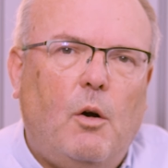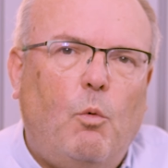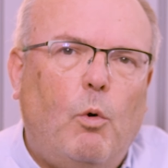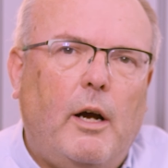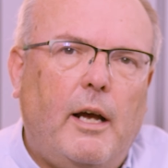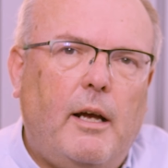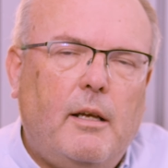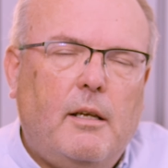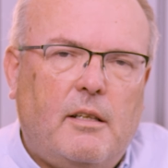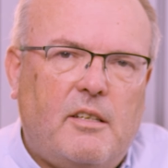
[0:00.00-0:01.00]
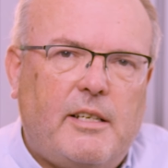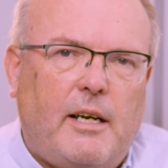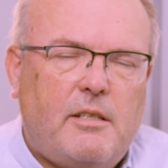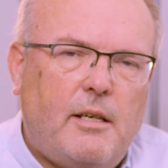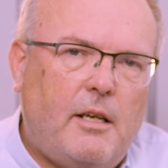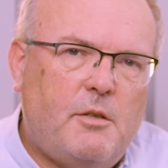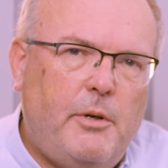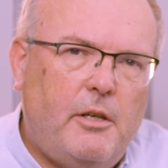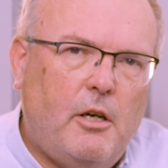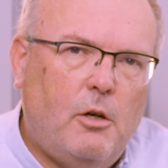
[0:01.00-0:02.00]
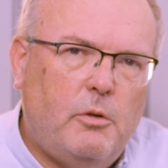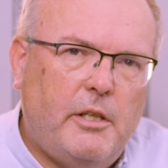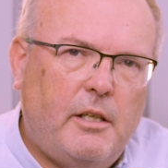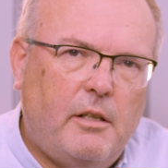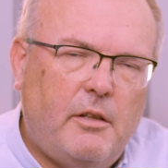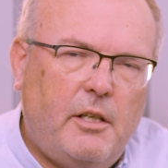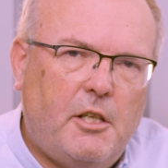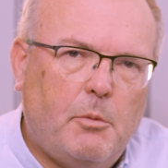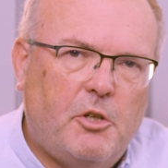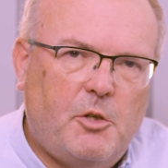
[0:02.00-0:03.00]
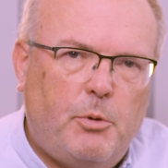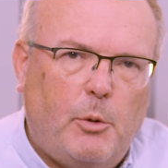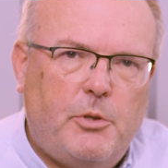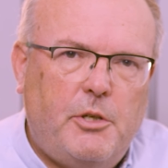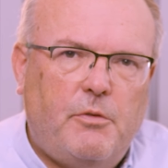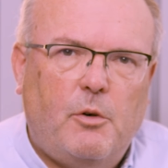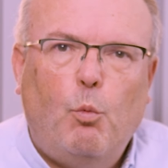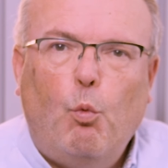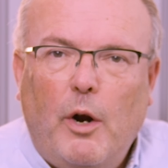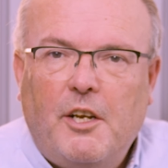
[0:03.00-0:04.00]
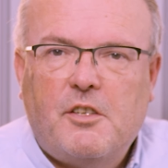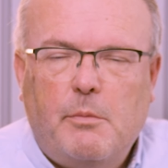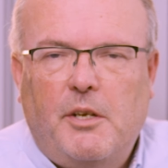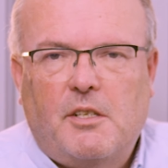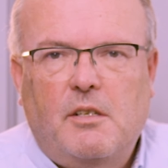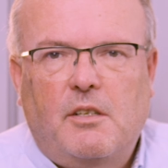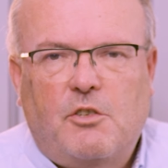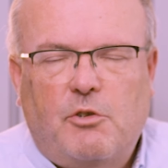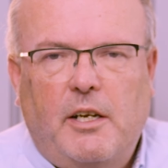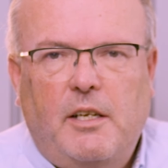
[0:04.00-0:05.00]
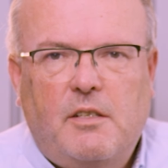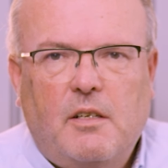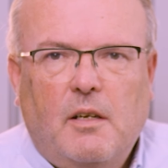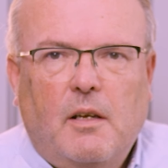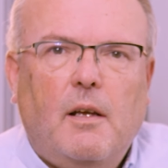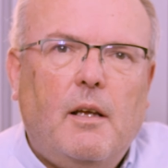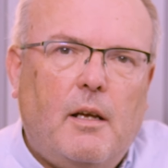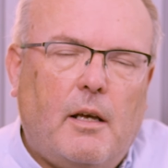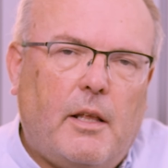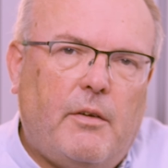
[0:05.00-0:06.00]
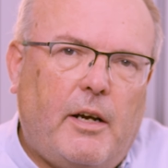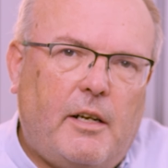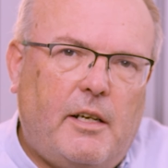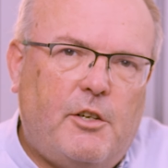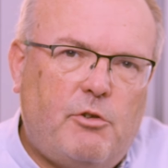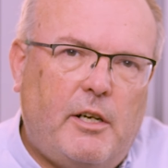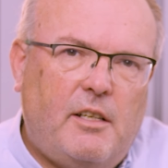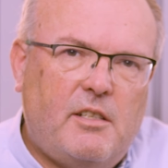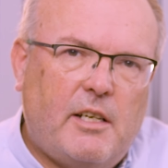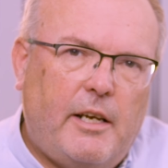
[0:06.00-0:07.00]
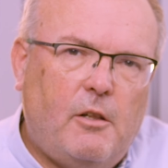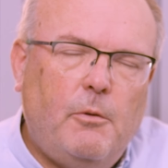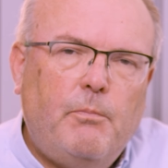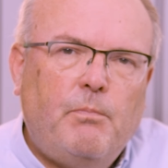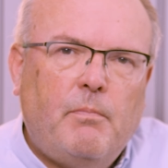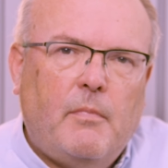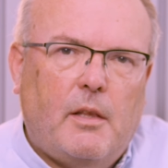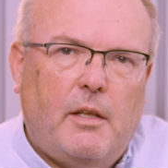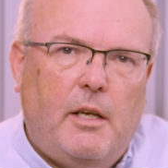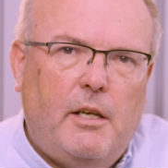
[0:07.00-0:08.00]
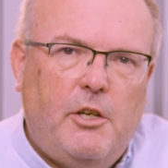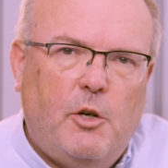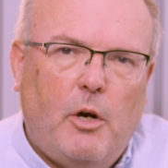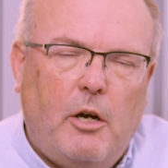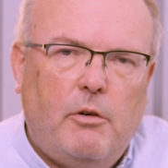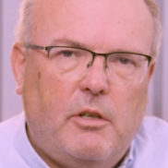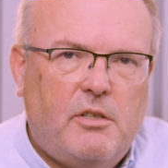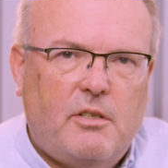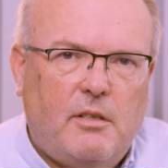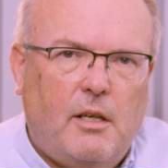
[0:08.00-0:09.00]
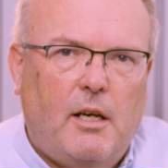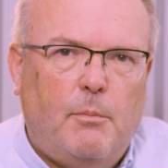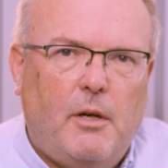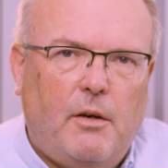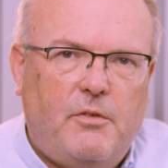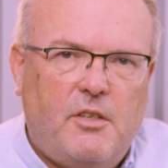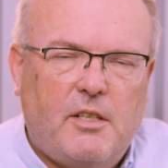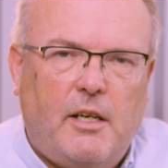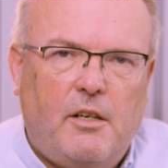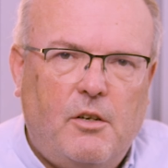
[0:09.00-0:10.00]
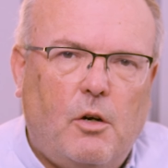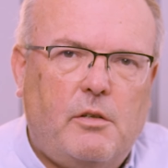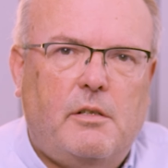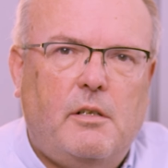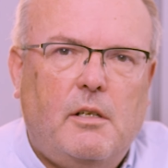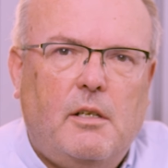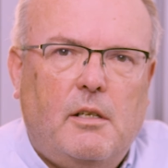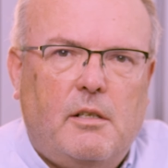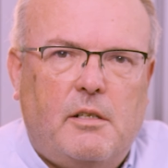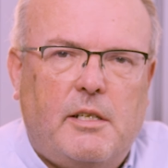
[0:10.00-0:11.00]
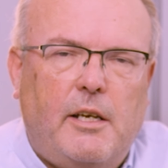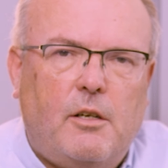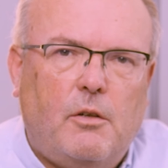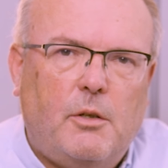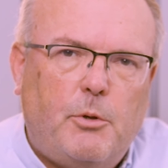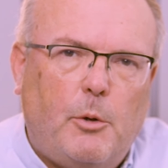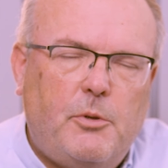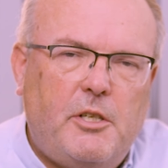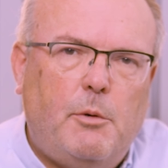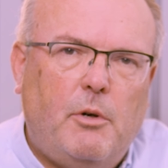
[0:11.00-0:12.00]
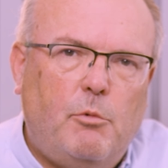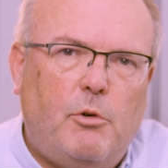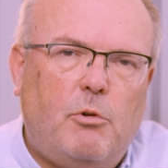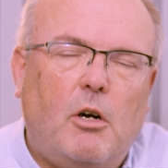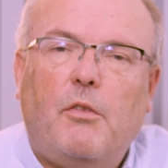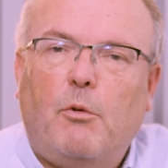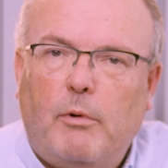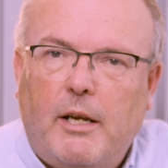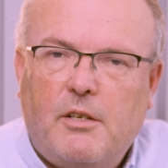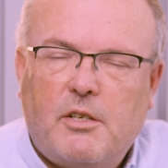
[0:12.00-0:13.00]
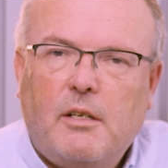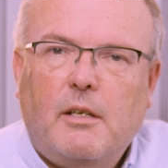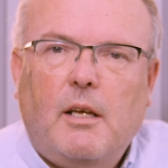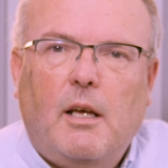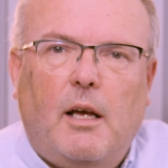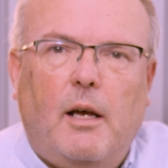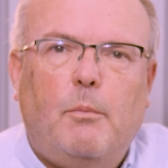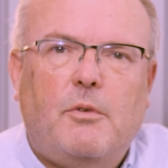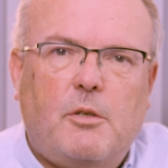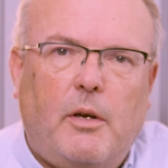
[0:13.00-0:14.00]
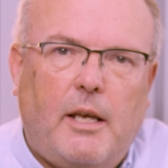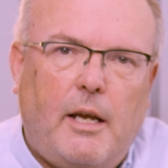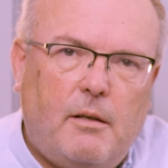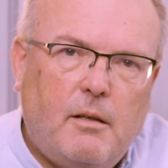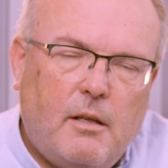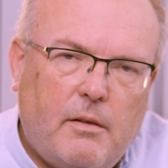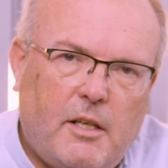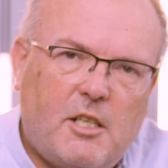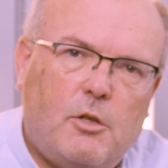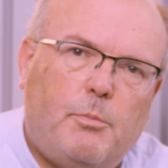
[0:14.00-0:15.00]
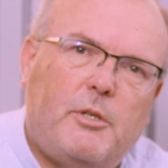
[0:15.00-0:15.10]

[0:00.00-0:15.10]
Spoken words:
where the SSAS has been holding the commercial property from which the business trades. They've had a trade sale. The new owners have decided not to take on the property and would rather rent. So again, this could